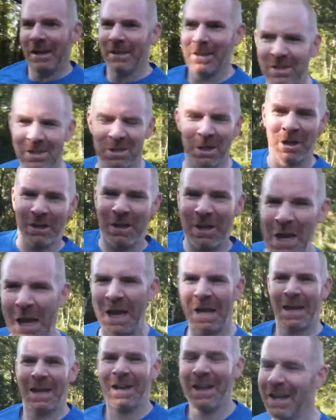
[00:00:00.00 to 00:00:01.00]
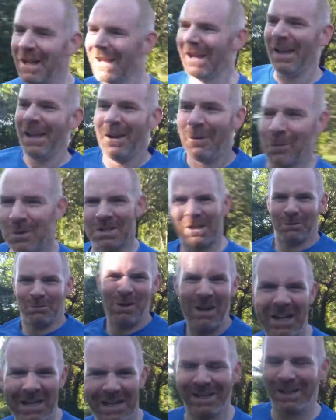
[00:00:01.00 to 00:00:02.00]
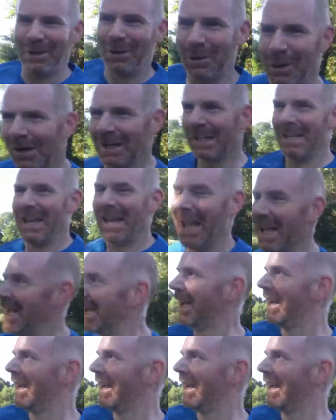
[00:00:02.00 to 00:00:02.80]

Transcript: decided, was it really a good idea?